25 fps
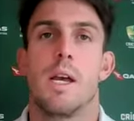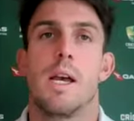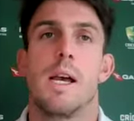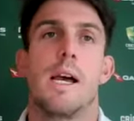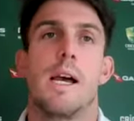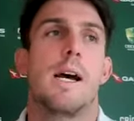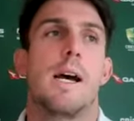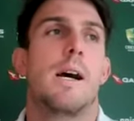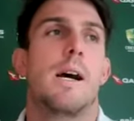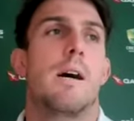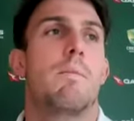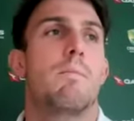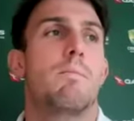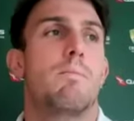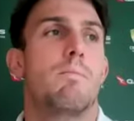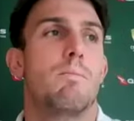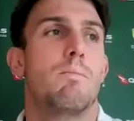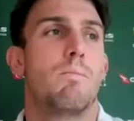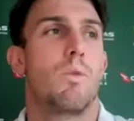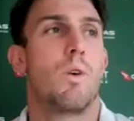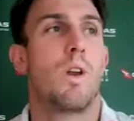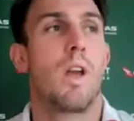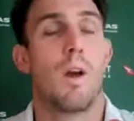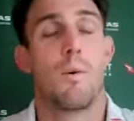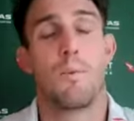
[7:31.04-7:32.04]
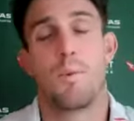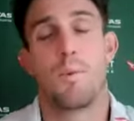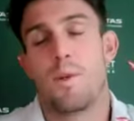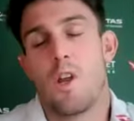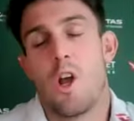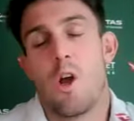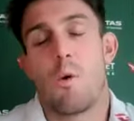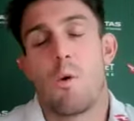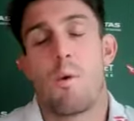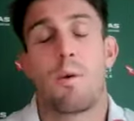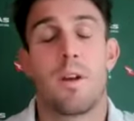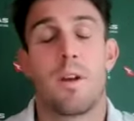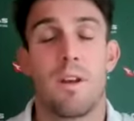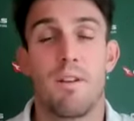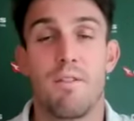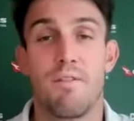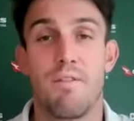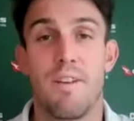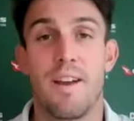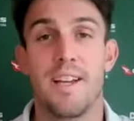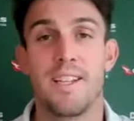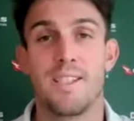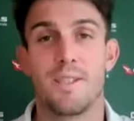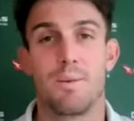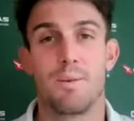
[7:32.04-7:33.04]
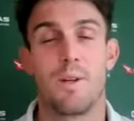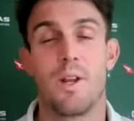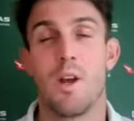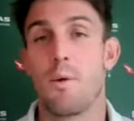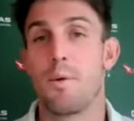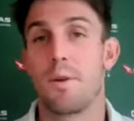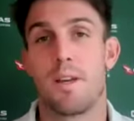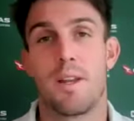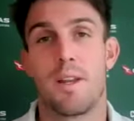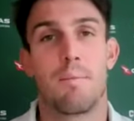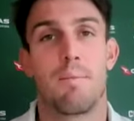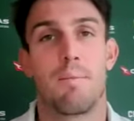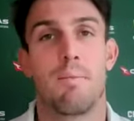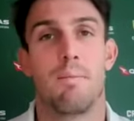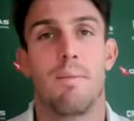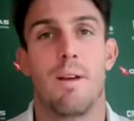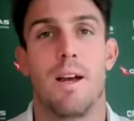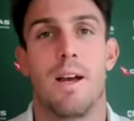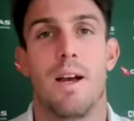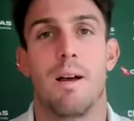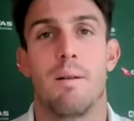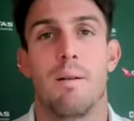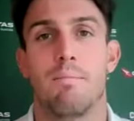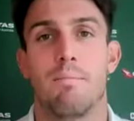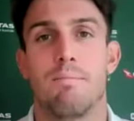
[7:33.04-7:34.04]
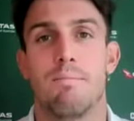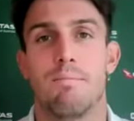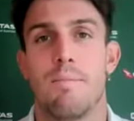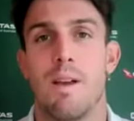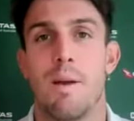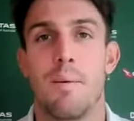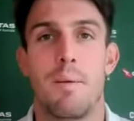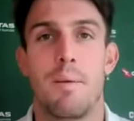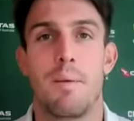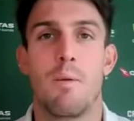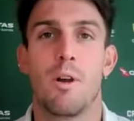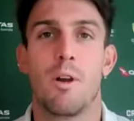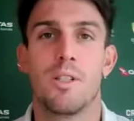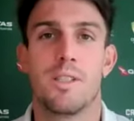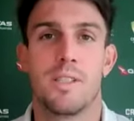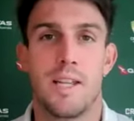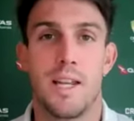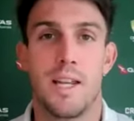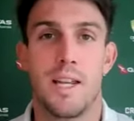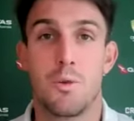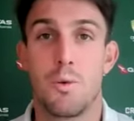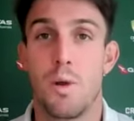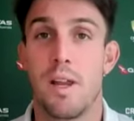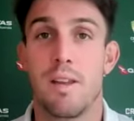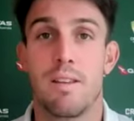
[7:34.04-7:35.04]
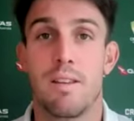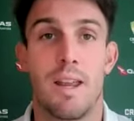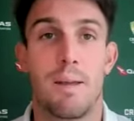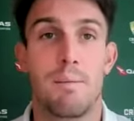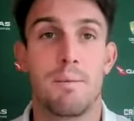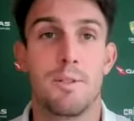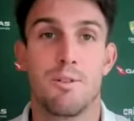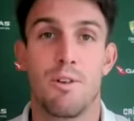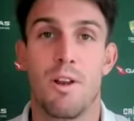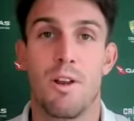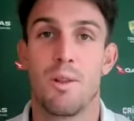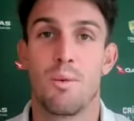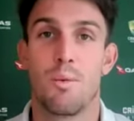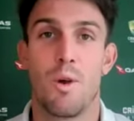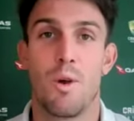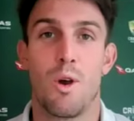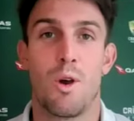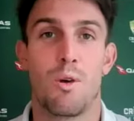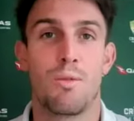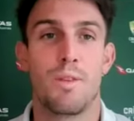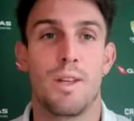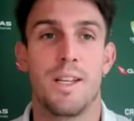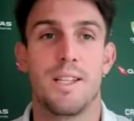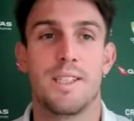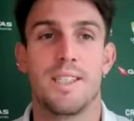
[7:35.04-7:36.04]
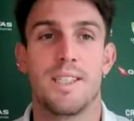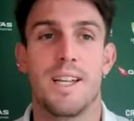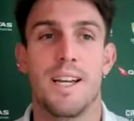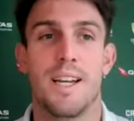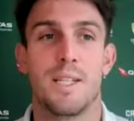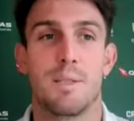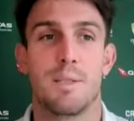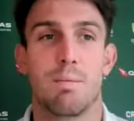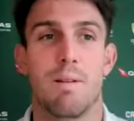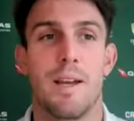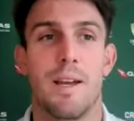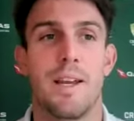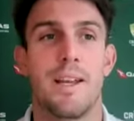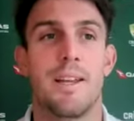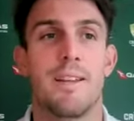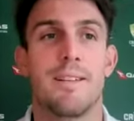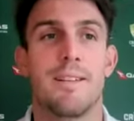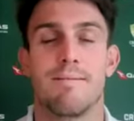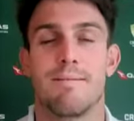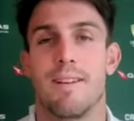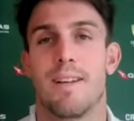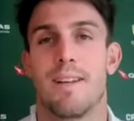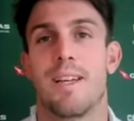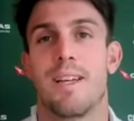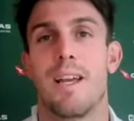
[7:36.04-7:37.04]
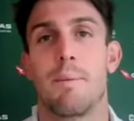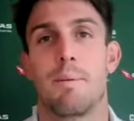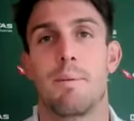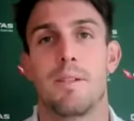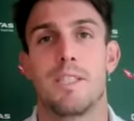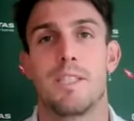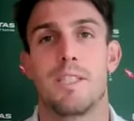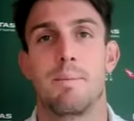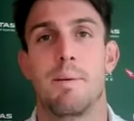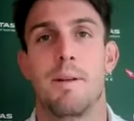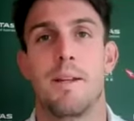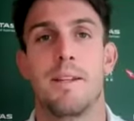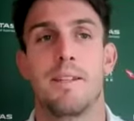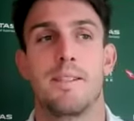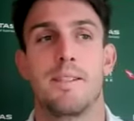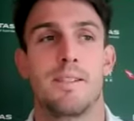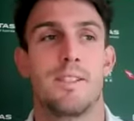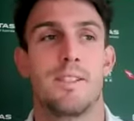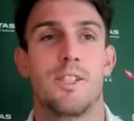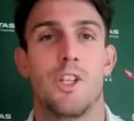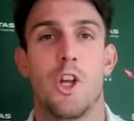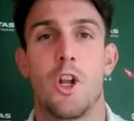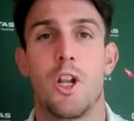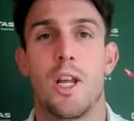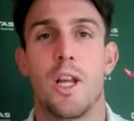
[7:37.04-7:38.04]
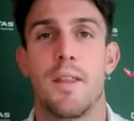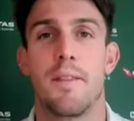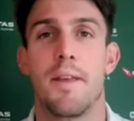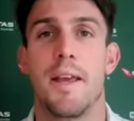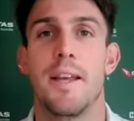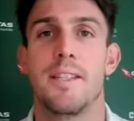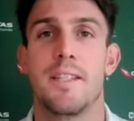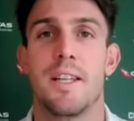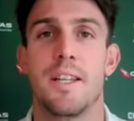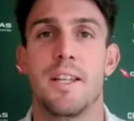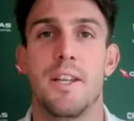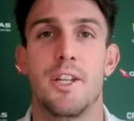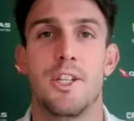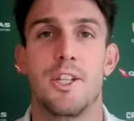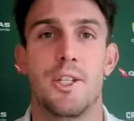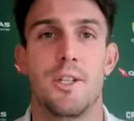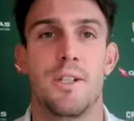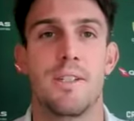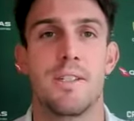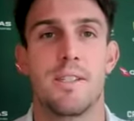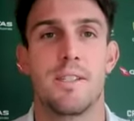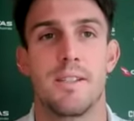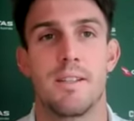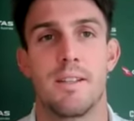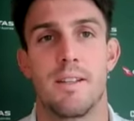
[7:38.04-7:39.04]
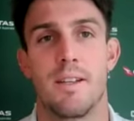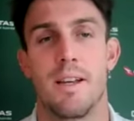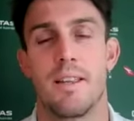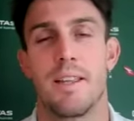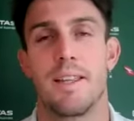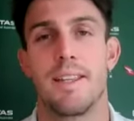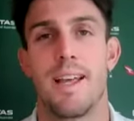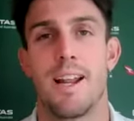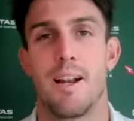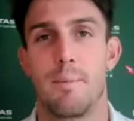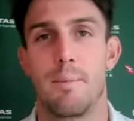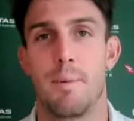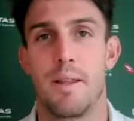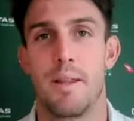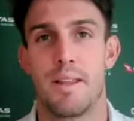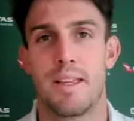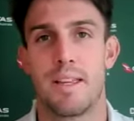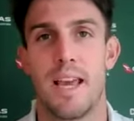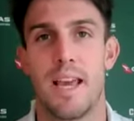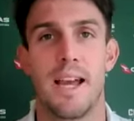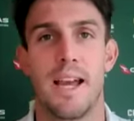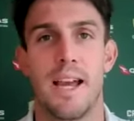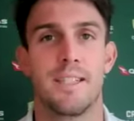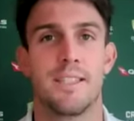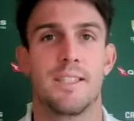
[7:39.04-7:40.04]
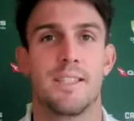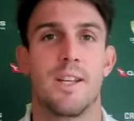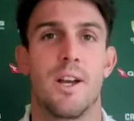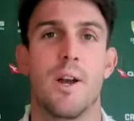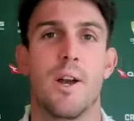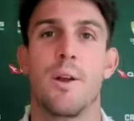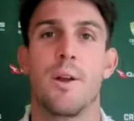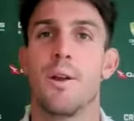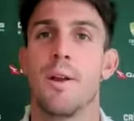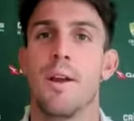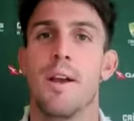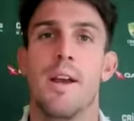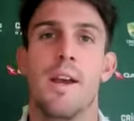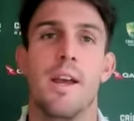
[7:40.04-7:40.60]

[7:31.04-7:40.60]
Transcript: Well, yeah, we know what we're going to face. We know we're going to. Most T20 teams around the world these days play a couple of spinners, and certainly in these conditions, I think that'll be the case. So